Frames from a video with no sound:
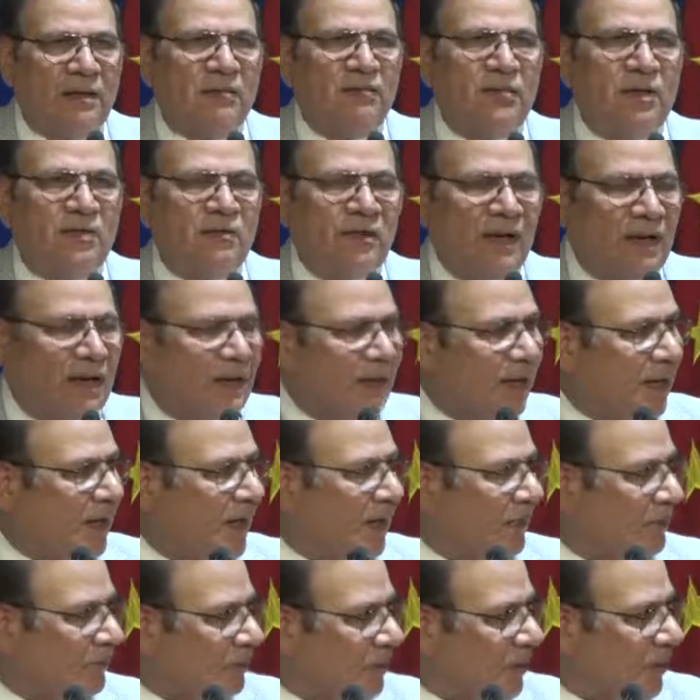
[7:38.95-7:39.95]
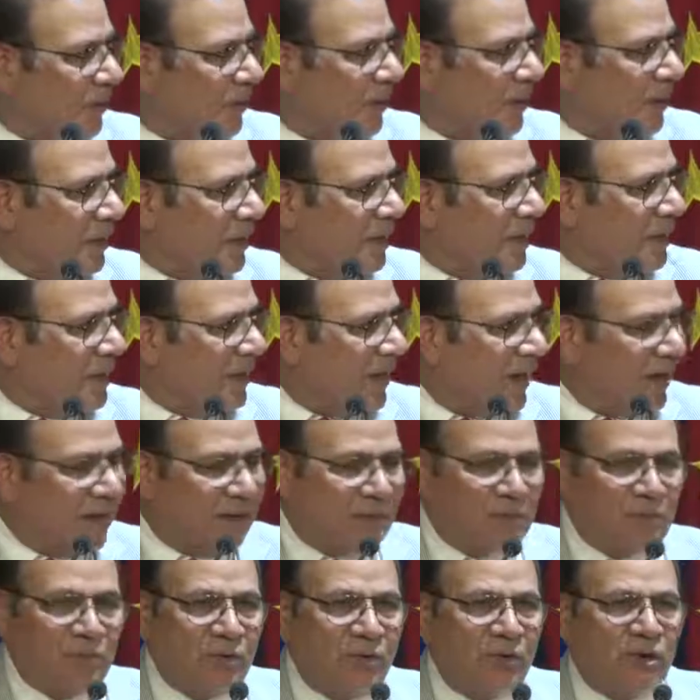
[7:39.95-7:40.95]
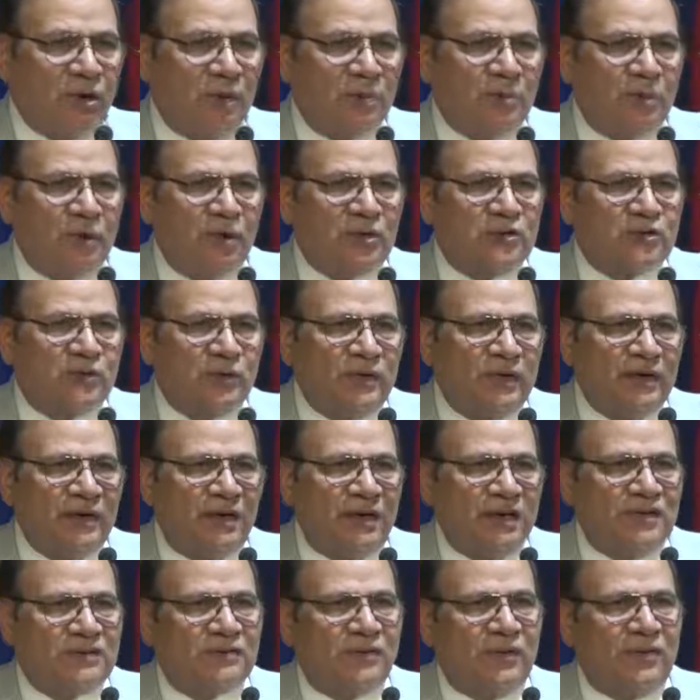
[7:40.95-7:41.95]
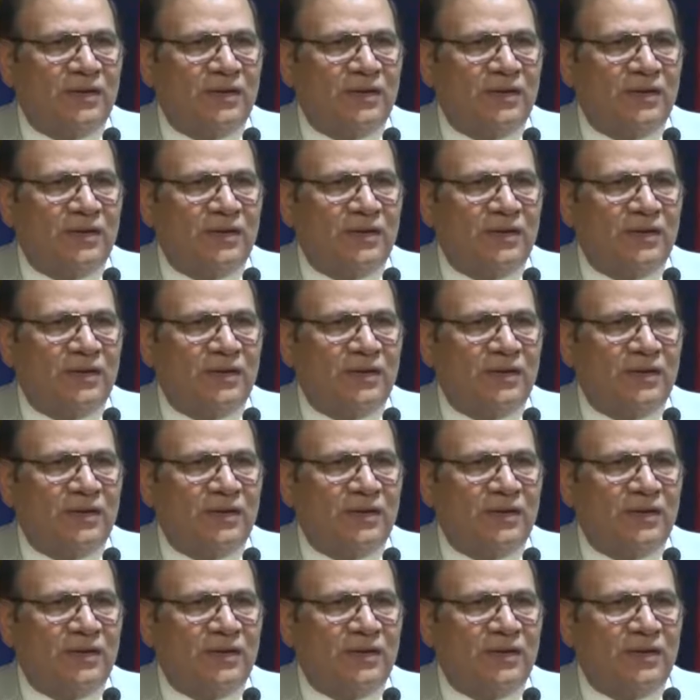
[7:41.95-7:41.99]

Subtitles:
We will create more opportunities